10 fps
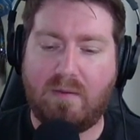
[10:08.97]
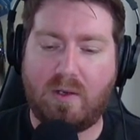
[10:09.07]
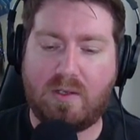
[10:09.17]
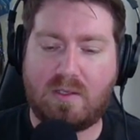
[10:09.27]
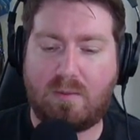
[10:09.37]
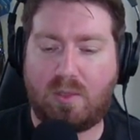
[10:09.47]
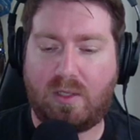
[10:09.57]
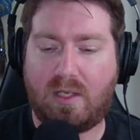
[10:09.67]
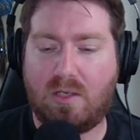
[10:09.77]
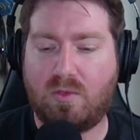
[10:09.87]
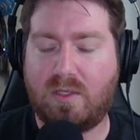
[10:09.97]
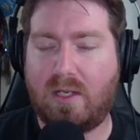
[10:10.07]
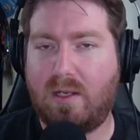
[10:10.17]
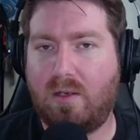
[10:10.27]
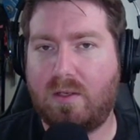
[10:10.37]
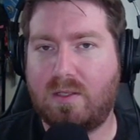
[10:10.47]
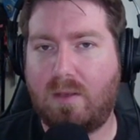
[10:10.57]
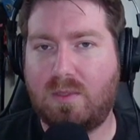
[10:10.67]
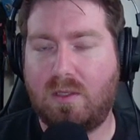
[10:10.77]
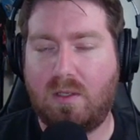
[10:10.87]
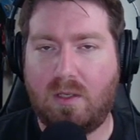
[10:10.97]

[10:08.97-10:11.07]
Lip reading: Very similar to Hedron Detonator, except